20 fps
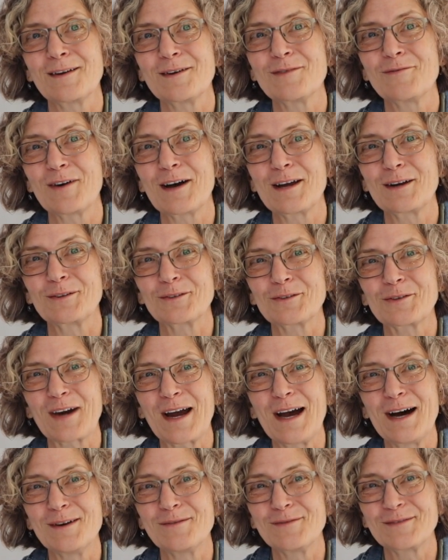final
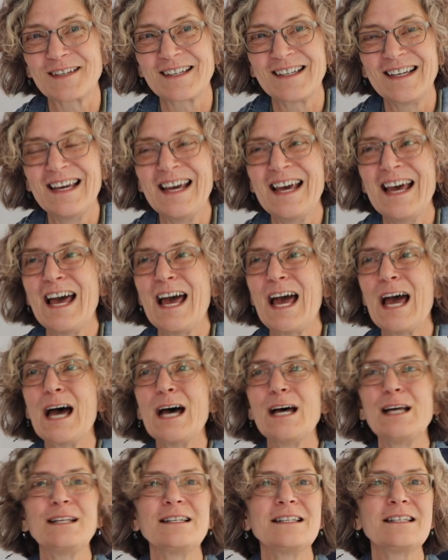draft,
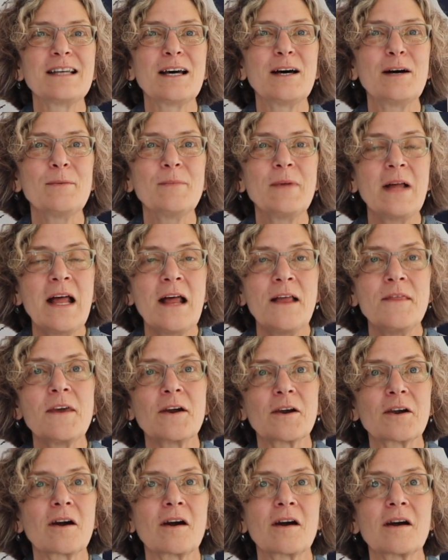and
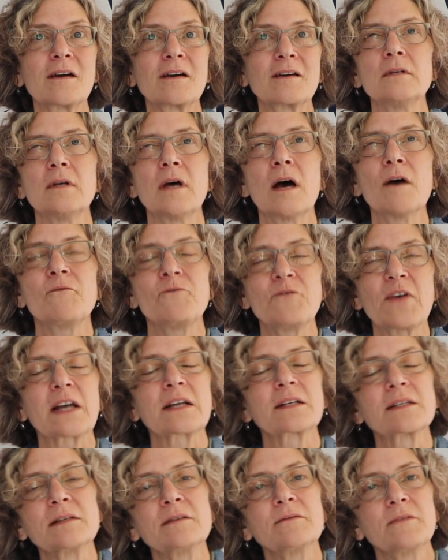there are
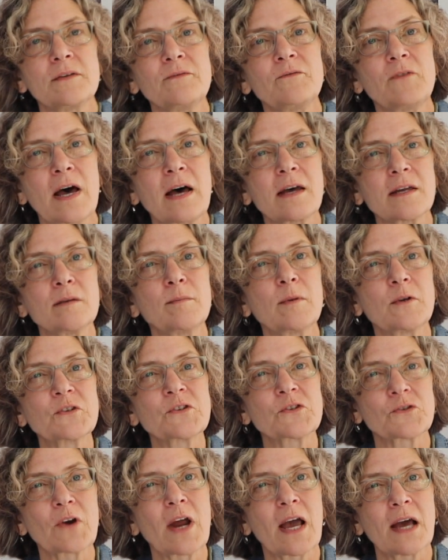effective and valuable
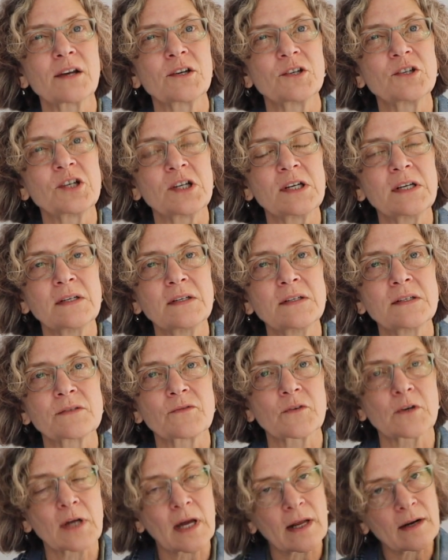strategies
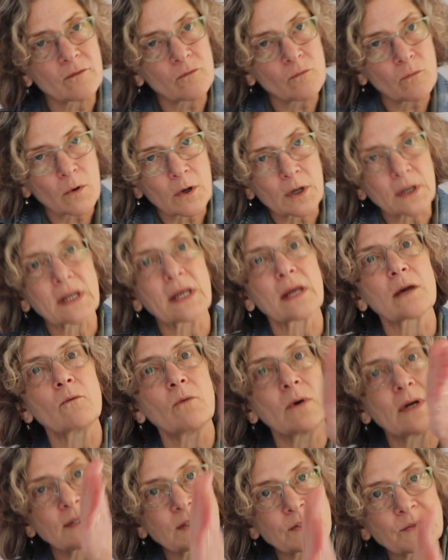for kind of working
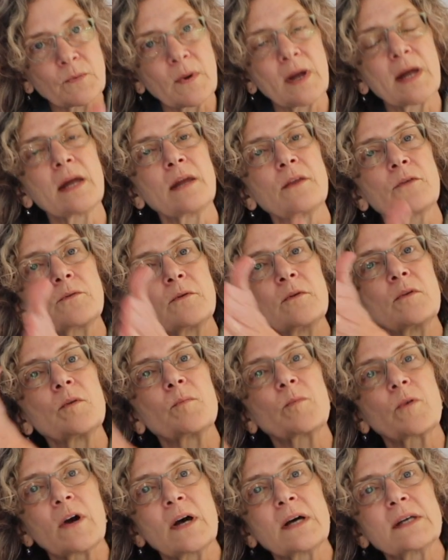one's way through the
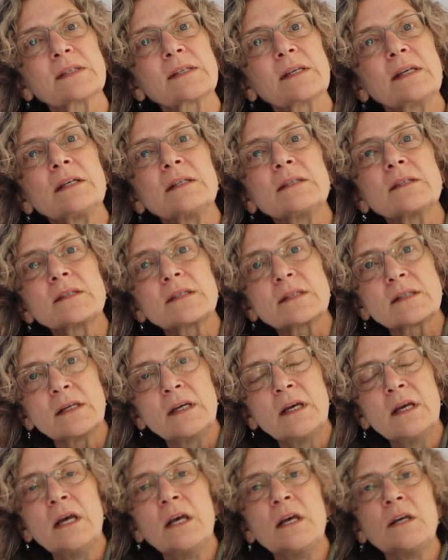process.
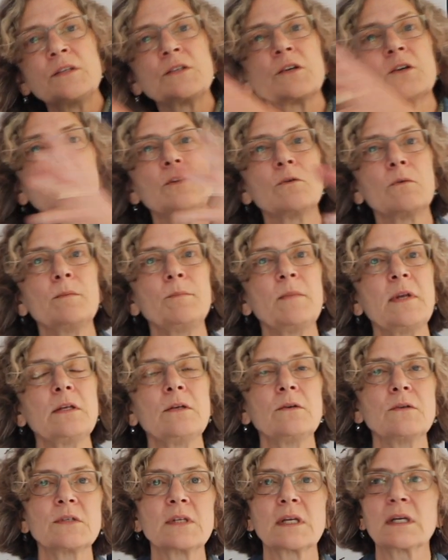So you would be
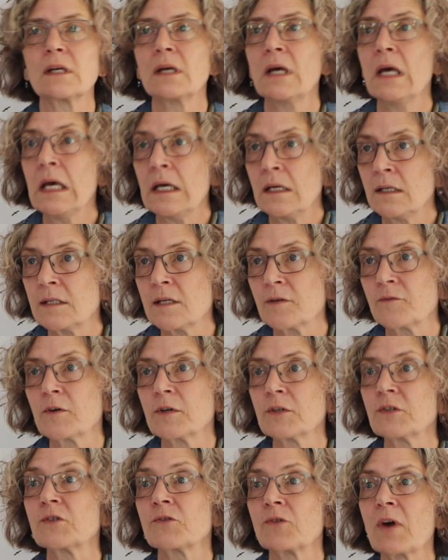using
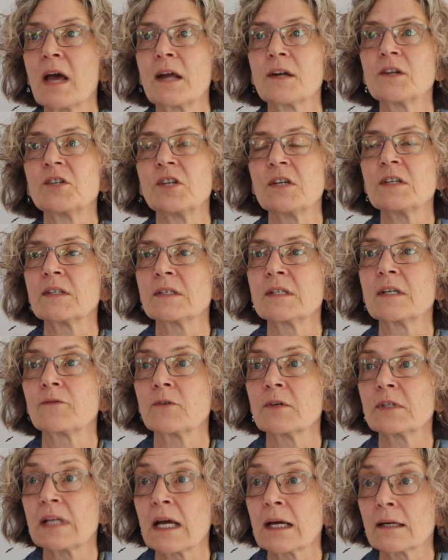different strategies and
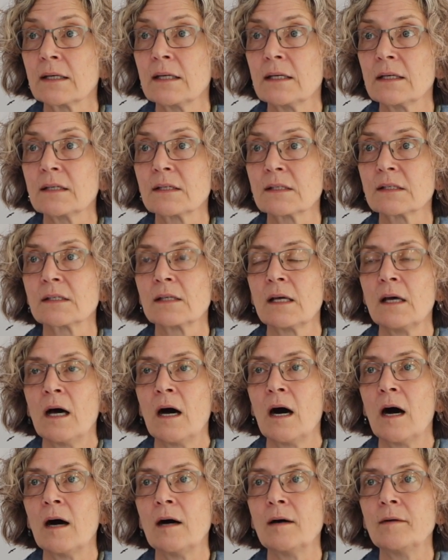different techniques
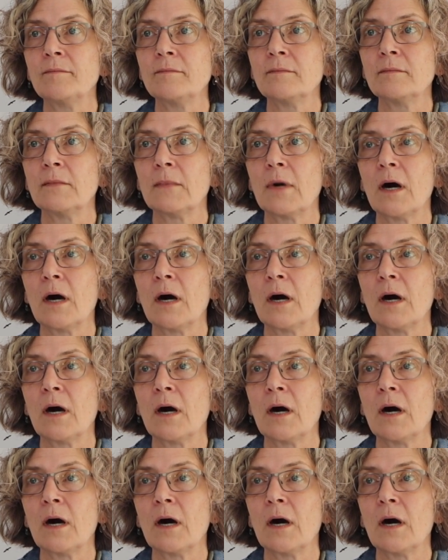on,